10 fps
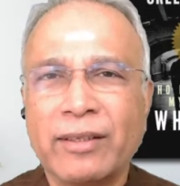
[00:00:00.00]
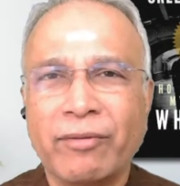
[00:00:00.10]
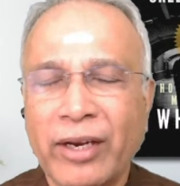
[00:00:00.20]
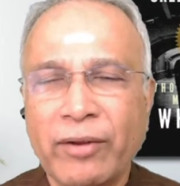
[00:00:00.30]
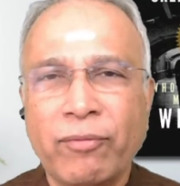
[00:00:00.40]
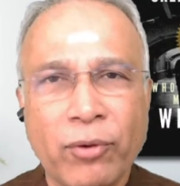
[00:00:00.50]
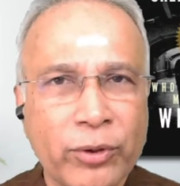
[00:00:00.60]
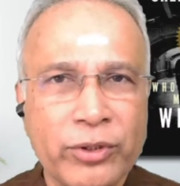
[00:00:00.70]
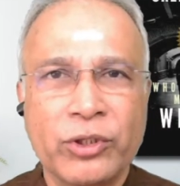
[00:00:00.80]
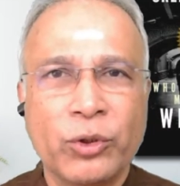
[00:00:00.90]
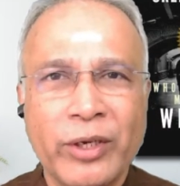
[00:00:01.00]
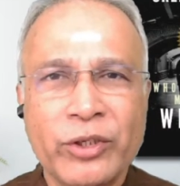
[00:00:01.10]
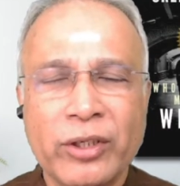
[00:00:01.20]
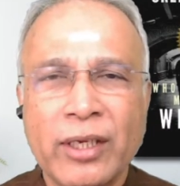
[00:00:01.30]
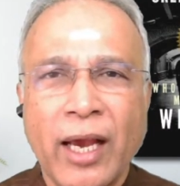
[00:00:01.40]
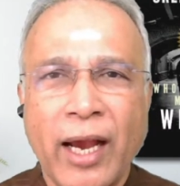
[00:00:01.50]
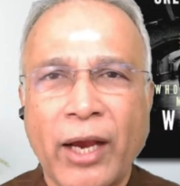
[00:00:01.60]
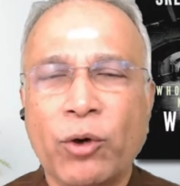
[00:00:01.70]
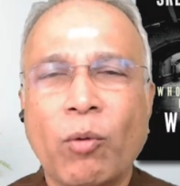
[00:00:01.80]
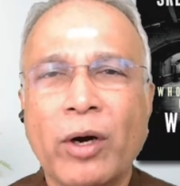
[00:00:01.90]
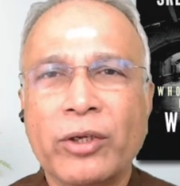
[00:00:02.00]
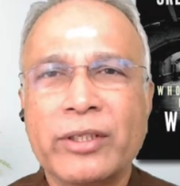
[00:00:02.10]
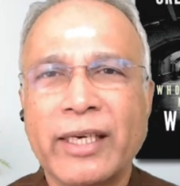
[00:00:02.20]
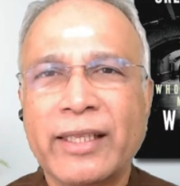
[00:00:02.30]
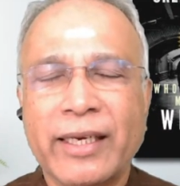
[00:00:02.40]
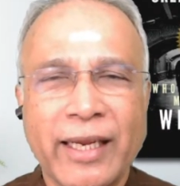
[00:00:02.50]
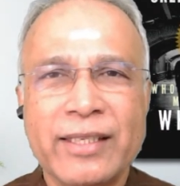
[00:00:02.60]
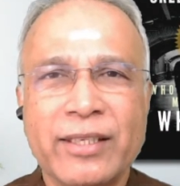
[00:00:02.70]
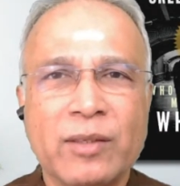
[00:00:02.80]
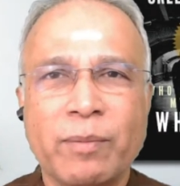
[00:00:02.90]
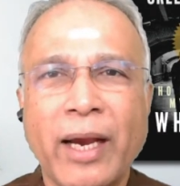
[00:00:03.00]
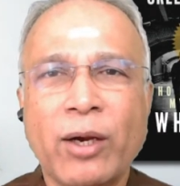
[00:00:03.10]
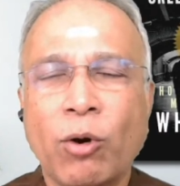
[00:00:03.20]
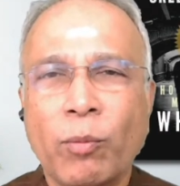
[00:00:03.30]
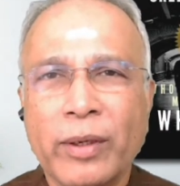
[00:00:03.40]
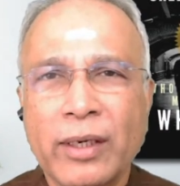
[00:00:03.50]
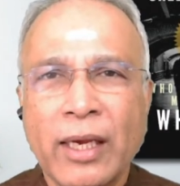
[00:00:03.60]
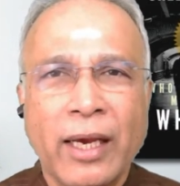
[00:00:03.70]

it's a very fluid situation. I don't want to say that yes, it's back open.